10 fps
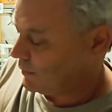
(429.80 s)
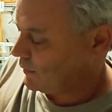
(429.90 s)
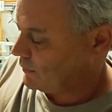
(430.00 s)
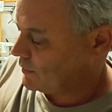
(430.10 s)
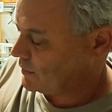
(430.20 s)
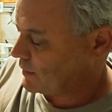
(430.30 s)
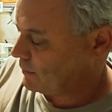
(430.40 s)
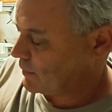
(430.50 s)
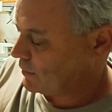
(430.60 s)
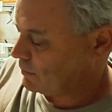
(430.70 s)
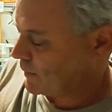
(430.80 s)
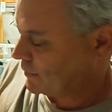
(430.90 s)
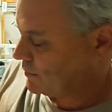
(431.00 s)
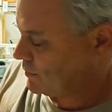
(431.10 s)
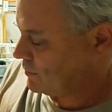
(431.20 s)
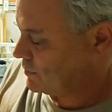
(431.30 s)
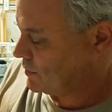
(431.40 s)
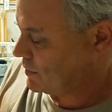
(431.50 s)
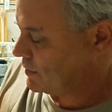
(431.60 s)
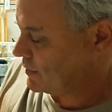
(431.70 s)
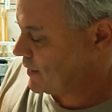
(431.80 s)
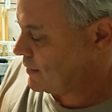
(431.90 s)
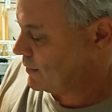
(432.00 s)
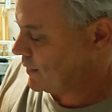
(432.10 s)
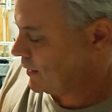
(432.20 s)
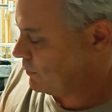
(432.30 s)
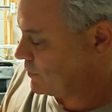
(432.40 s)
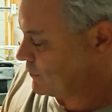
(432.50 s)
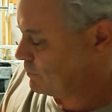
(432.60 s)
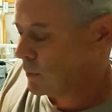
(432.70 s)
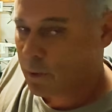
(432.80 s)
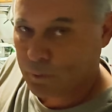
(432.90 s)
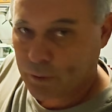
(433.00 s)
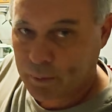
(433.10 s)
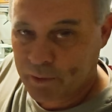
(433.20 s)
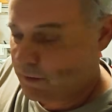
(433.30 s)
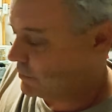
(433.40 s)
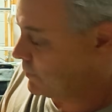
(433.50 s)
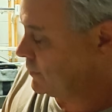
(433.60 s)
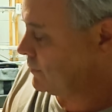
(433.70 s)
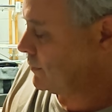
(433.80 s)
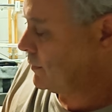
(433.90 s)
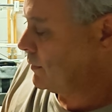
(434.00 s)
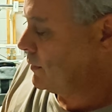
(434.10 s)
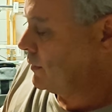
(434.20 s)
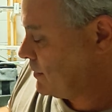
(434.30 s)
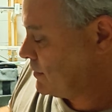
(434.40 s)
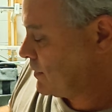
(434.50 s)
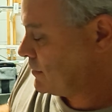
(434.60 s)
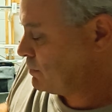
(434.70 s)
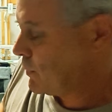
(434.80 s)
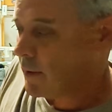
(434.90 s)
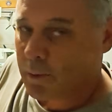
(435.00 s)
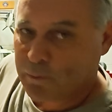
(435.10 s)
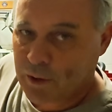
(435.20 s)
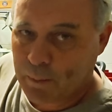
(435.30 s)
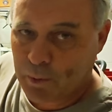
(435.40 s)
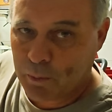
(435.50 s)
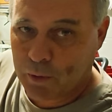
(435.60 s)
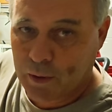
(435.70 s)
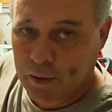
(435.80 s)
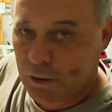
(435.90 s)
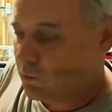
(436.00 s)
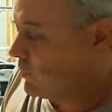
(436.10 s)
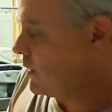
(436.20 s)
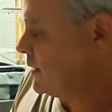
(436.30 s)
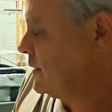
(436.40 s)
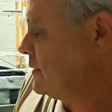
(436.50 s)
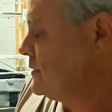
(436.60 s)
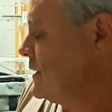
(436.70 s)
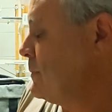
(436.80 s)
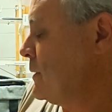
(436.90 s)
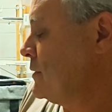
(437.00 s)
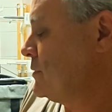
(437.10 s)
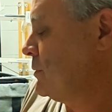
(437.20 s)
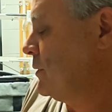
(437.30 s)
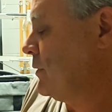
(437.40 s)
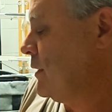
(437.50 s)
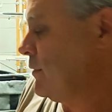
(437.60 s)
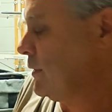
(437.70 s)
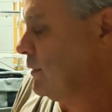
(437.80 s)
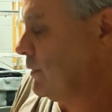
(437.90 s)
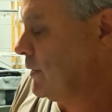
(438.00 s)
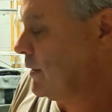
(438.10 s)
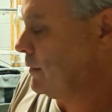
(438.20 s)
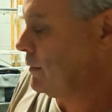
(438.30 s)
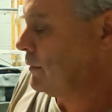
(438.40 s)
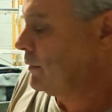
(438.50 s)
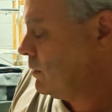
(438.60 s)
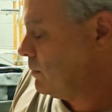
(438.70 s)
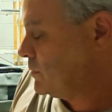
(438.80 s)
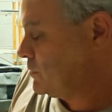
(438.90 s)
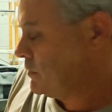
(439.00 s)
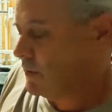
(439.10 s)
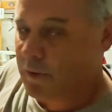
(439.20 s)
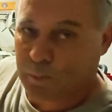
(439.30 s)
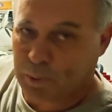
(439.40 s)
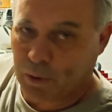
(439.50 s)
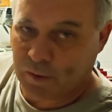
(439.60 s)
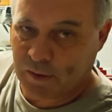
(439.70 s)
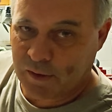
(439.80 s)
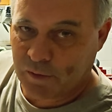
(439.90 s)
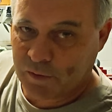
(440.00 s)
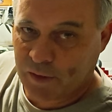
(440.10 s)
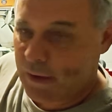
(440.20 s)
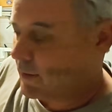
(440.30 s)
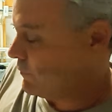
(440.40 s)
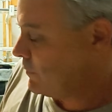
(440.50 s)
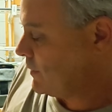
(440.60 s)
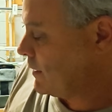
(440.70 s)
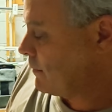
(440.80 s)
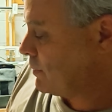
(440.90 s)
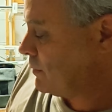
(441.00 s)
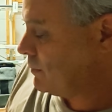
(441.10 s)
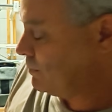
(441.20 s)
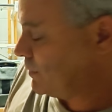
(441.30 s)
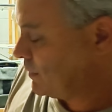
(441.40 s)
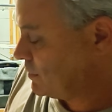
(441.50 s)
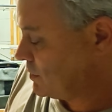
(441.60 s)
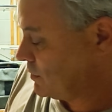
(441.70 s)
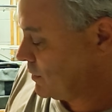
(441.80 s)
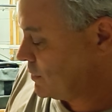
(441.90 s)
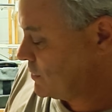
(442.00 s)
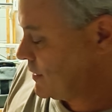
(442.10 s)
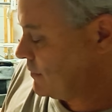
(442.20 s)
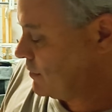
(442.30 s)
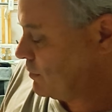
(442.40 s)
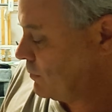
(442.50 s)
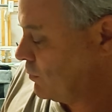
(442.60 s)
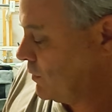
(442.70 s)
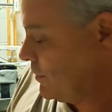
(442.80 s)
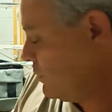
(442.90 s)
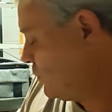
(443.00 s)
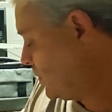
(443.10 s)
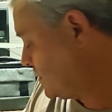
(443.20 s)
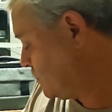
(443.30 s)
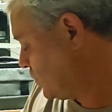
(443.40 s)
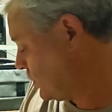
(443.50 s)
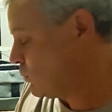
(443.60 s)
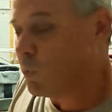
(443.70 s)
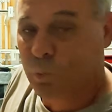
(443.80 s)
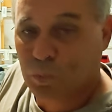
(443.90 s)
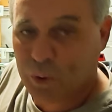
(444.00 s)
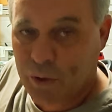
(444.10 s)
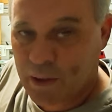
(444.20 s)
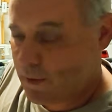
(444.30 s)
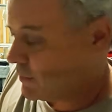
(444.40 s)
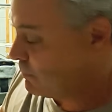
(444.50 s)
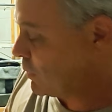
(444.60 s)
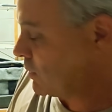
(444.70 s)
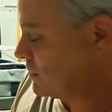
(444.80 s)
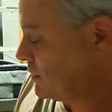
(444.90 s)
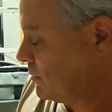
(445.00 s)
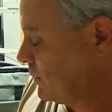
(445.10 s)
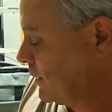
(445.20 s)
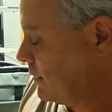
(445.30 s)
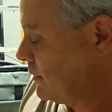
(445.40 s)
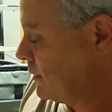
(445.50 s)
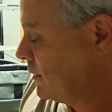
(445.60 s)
And disarm goes back to just the standard colour, which I've programmed into it. It's pretty in-depth. I'm not going to go right in deep into it or anything like that. I'm just in the process of setting everything up, but I just thought I'd share this one with you, what you get in the box and all that.